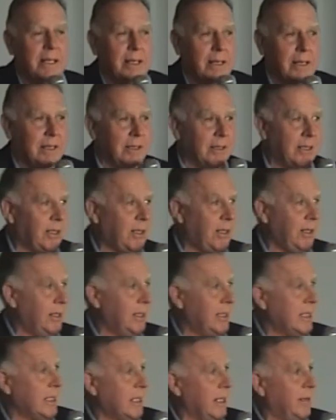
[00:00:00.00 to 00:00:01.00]
uh, the
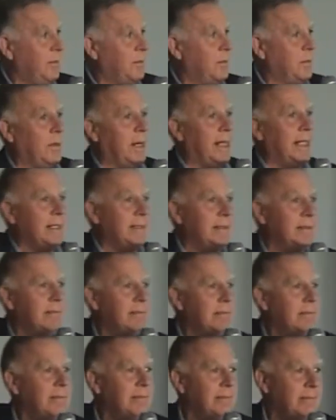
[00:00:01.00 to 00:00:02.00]
Kerrs lived one
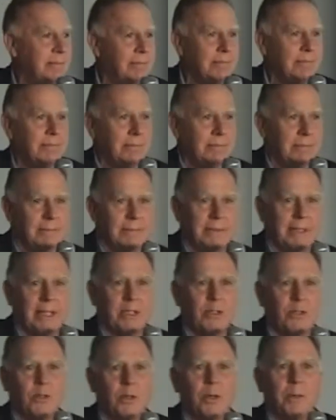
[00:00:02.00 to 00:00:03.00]

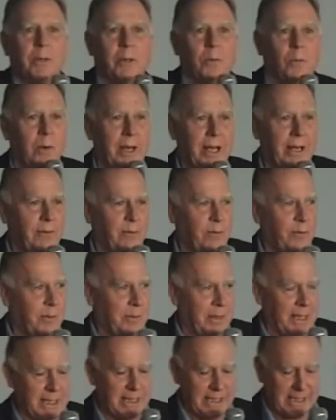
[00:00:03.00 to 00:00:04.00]
next door but one
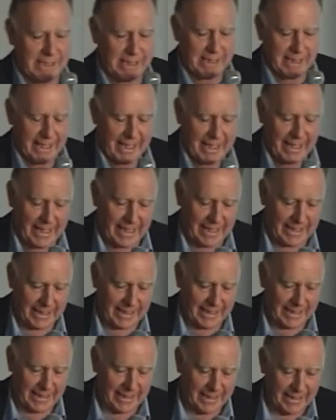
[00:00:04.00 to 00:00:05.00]
from us, and
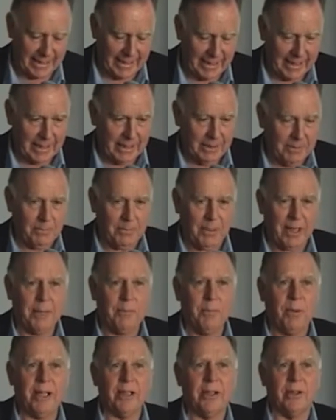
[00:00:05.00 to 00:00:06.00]
uh, my
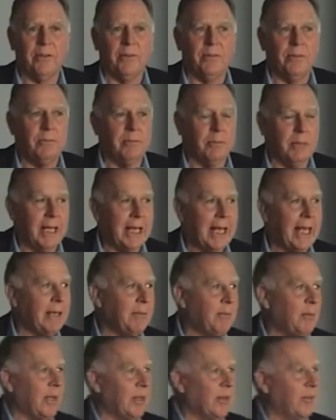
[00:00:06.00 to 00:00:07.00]
brother, my
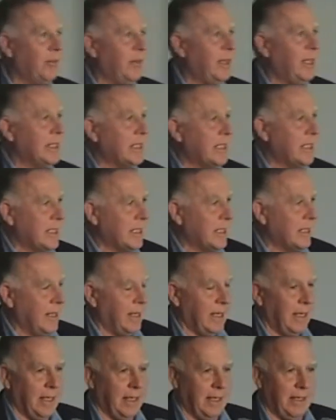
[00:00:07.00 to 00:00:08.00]
late brother Vince,
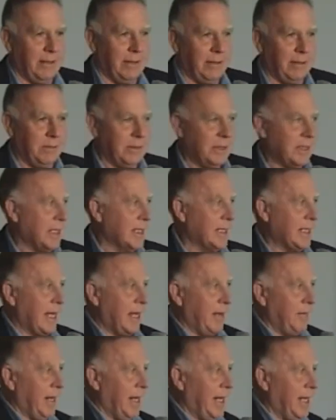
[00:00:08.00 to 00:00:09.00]
uh, was the
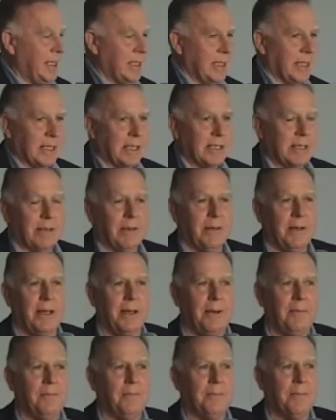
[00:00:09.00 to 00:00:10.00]
same age as
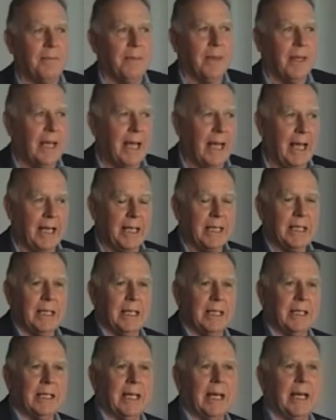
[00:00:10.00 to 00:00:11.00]
um, Alec,
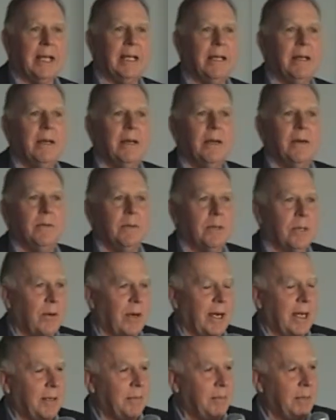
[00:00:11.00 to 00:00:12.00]
and they were
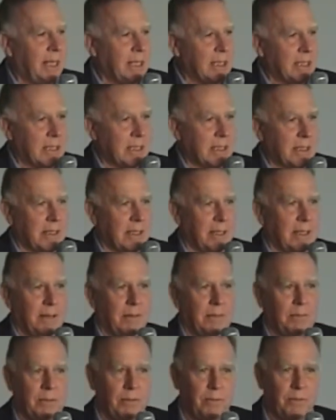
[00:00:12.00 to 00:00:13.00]
great mates
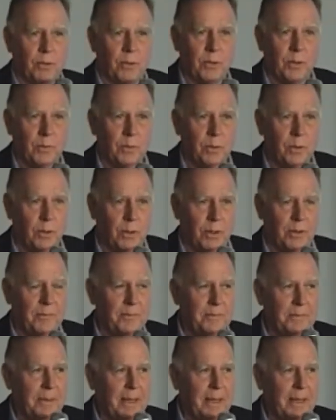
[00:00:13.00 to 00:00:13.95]
uh, before the war.